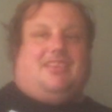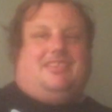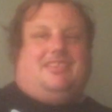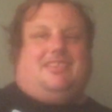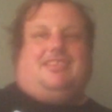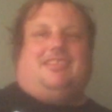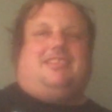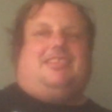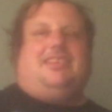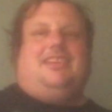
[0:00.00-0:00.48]

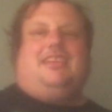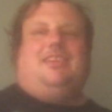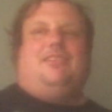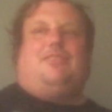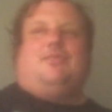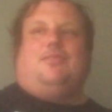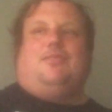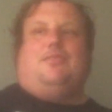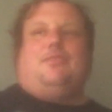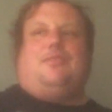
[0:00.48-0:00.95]

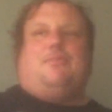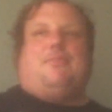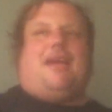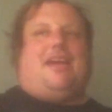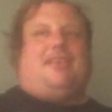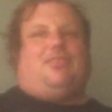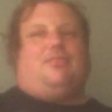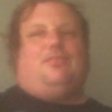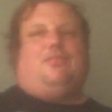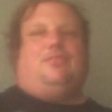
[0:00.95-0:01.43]
the
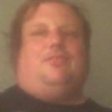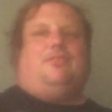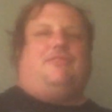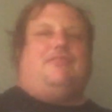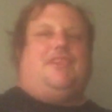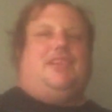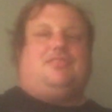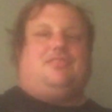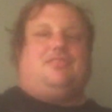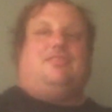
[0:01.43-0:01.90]
pass-through
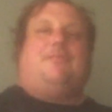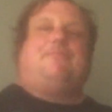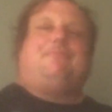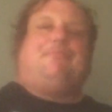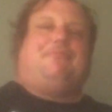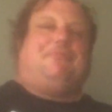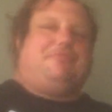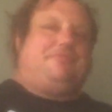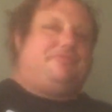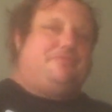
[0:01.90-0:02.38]
feature
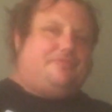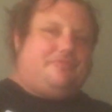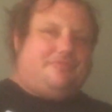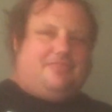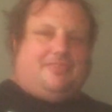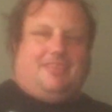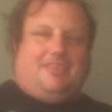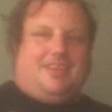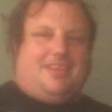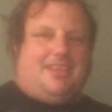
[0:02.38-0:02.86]

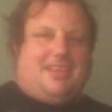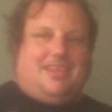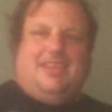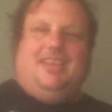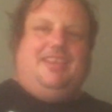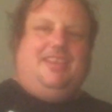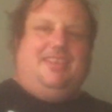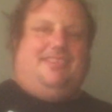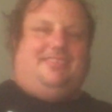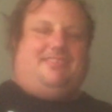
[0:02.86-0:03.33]

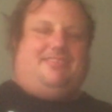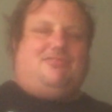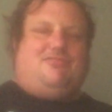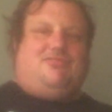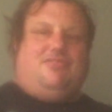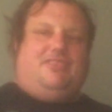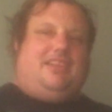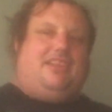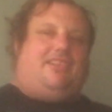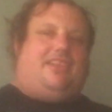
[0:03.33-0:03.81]
is
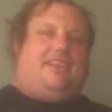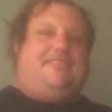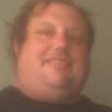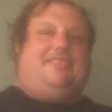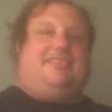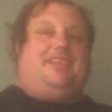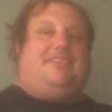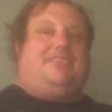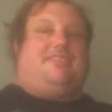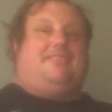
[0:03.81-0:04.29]
truly a
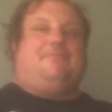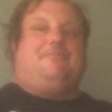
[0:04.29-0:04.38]
lifesaver.